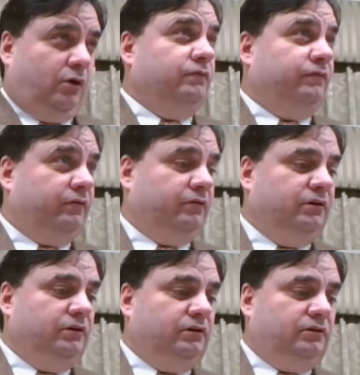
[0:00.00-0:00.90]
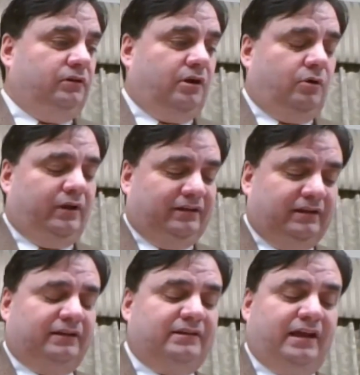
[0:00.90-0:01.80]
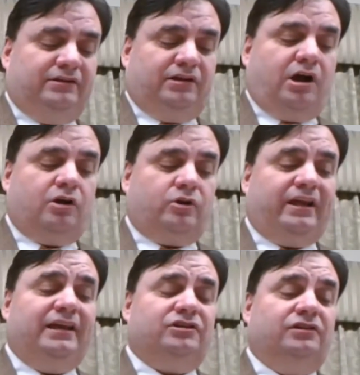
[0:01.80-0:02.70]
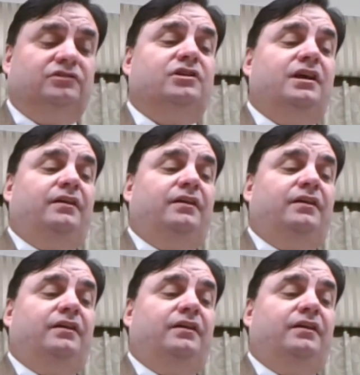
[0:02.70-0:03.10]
over you know, and dictate to congregations.